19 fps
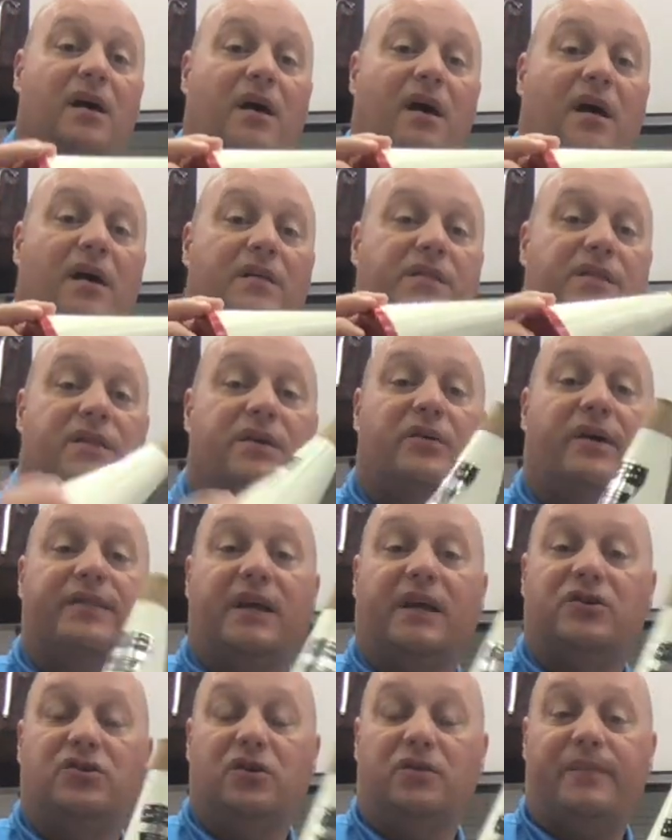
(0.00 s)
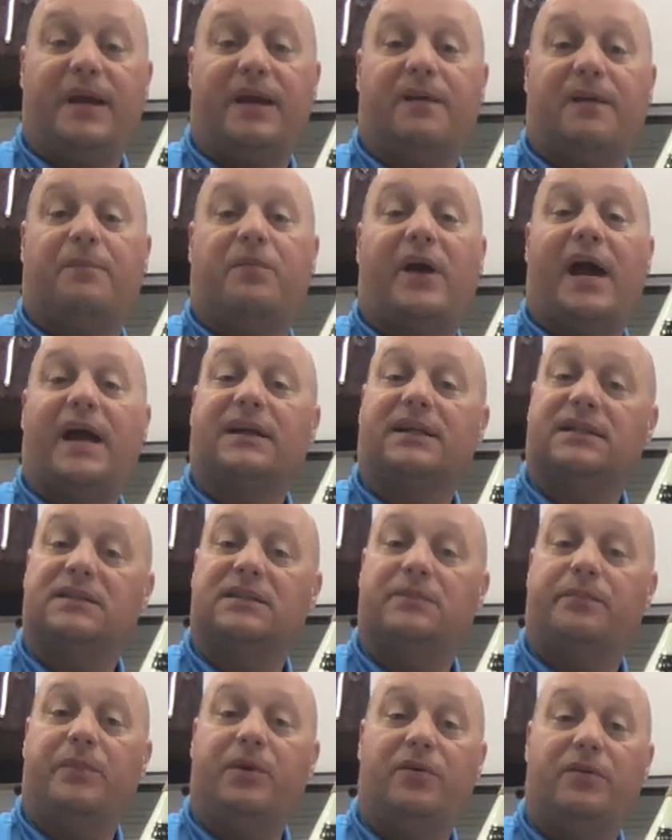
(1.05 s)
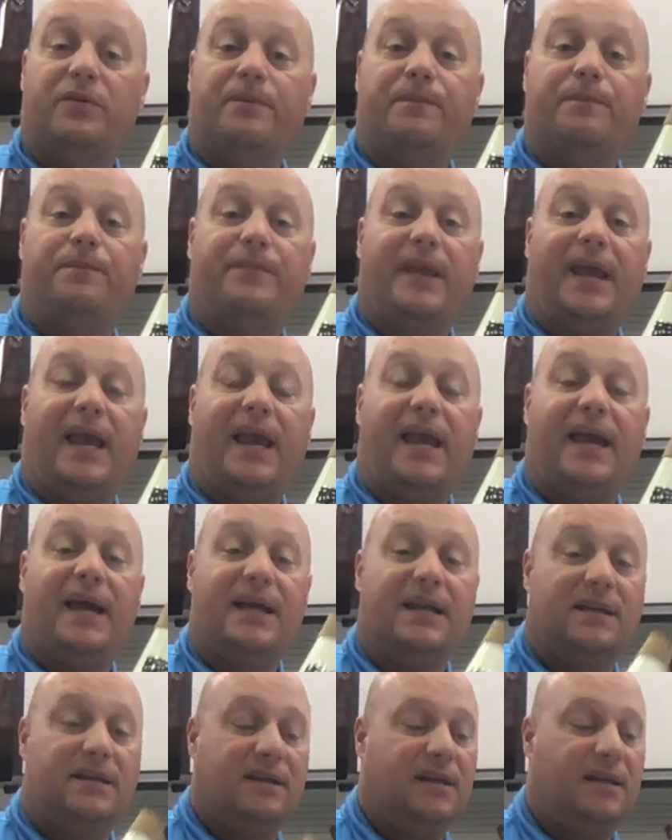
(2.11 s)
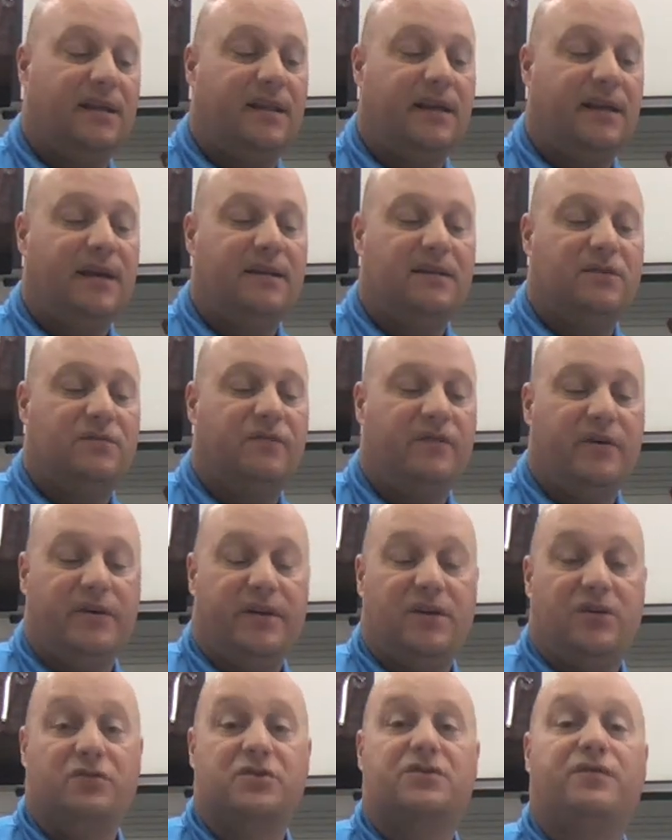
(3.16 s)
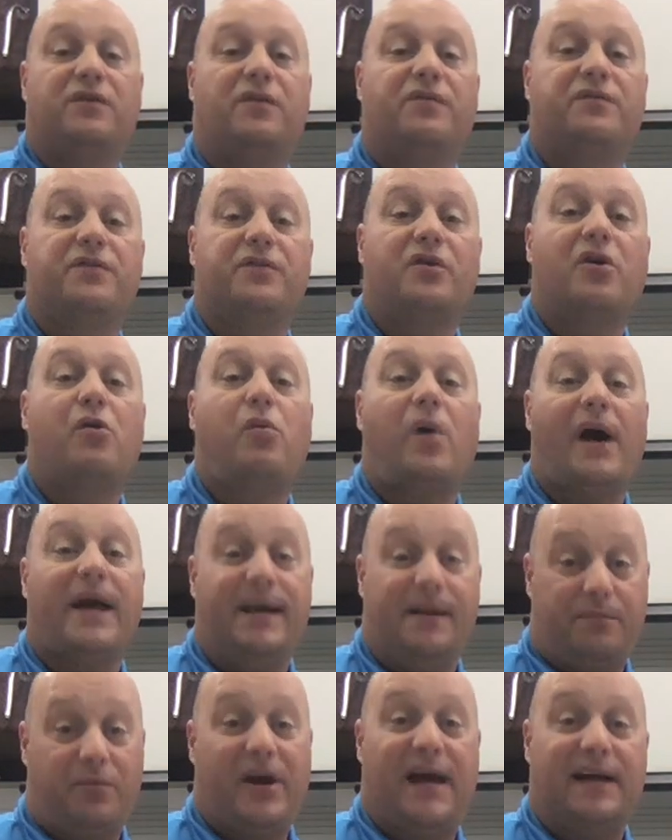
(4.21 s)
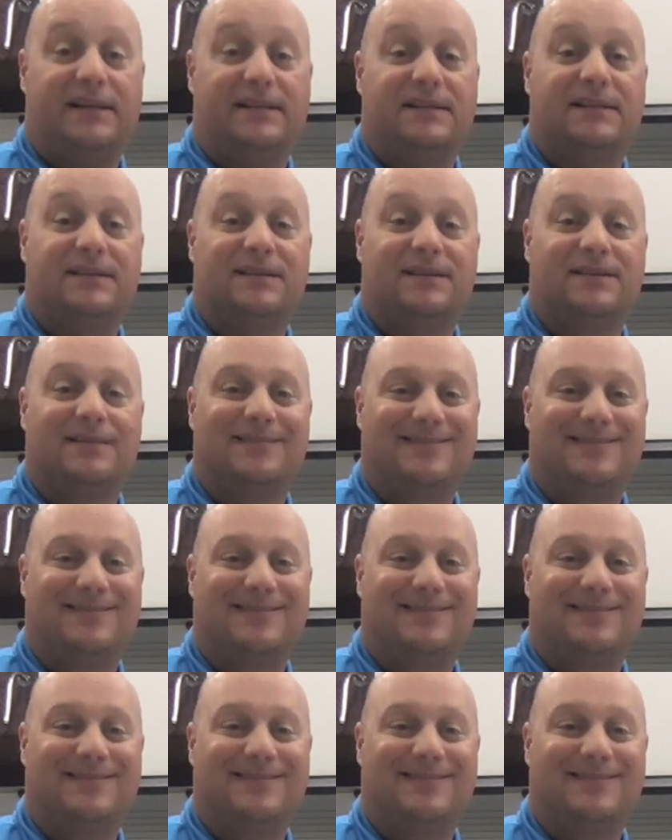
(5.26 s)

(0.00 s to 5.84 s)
uh, there they do make a practice mute, and it's very useful for quiet practice.